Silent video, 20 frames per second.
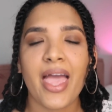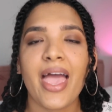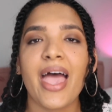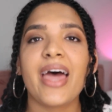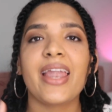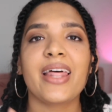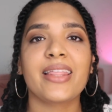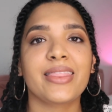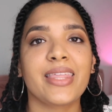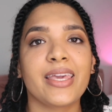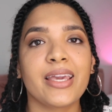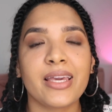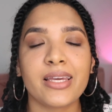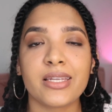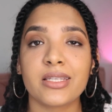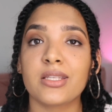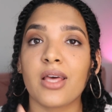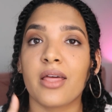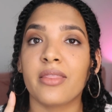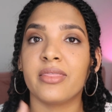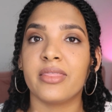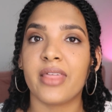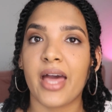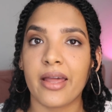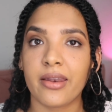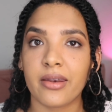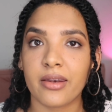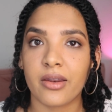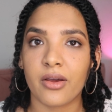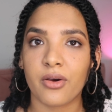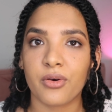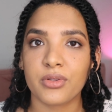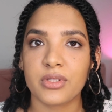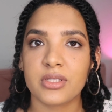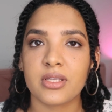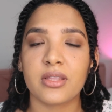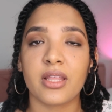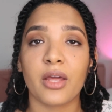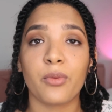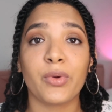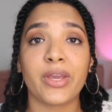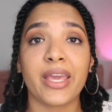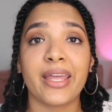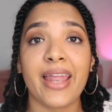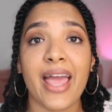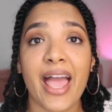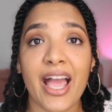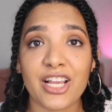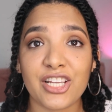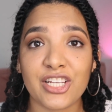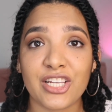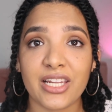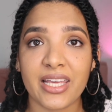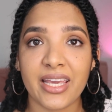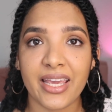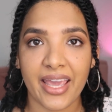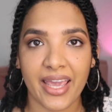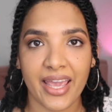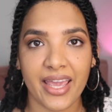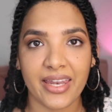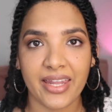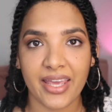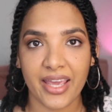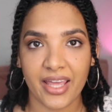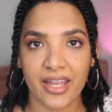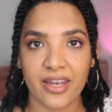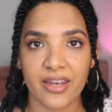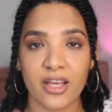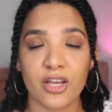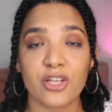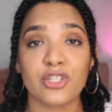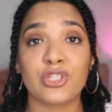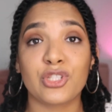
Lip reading: And I think it is on that note that we can actually head in